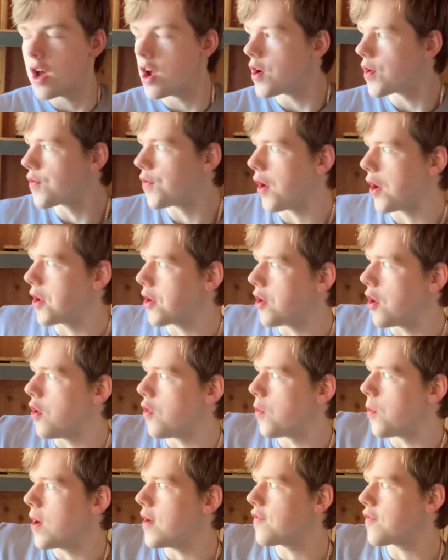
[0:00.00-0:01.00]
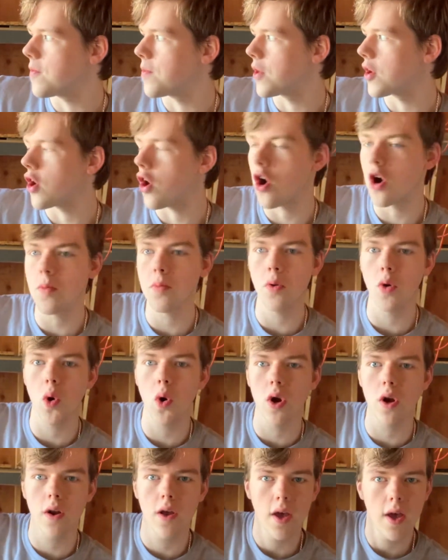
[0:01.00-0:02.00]
run it all the way from the
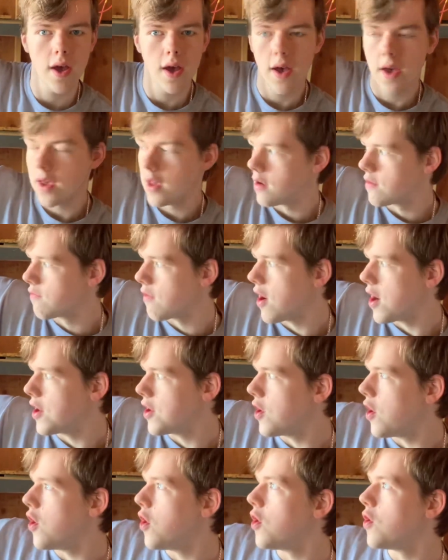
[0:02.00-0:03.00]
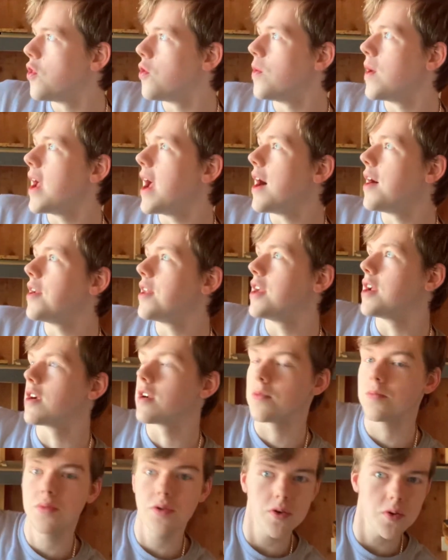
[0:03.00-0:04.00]
carport, run it all the way out here
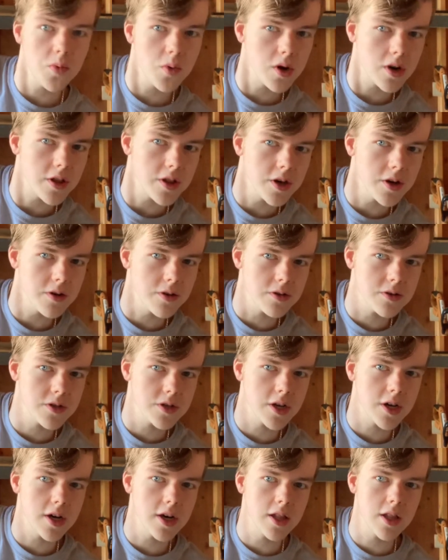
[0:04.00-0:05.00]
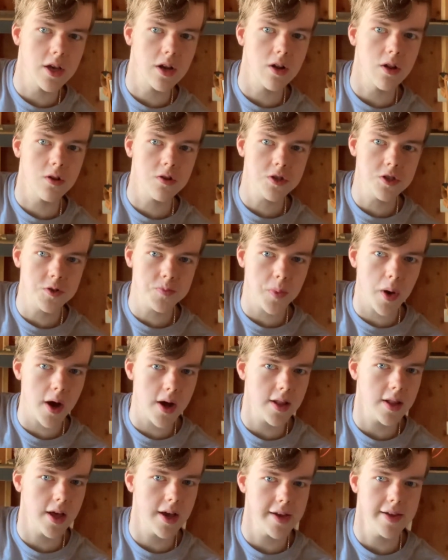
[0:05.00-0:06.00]
and put one of those little
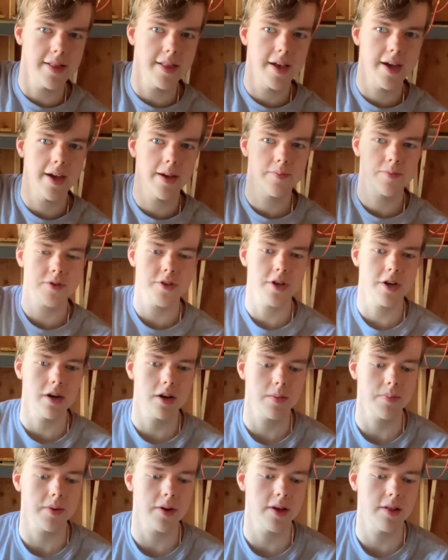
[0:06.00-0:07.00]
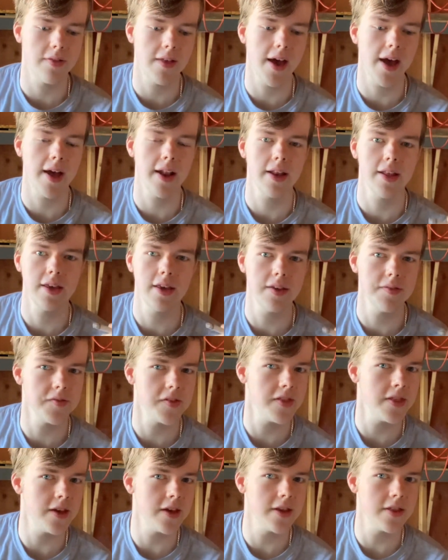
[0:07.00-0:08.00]
spotlight lamps up, and that, even
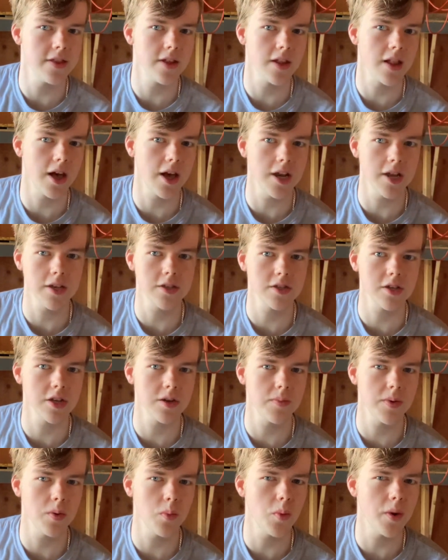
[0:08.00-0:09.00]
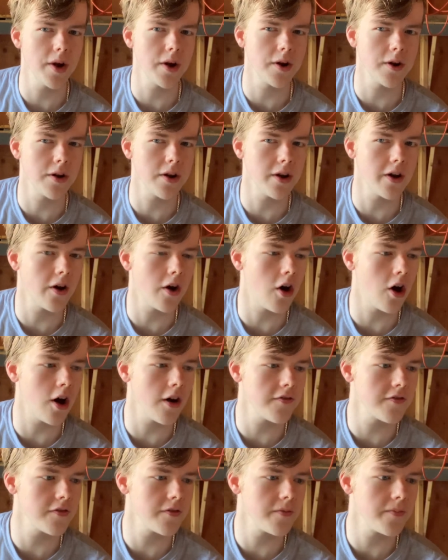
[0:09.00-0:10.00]
then, the lighting's gonna be weird and off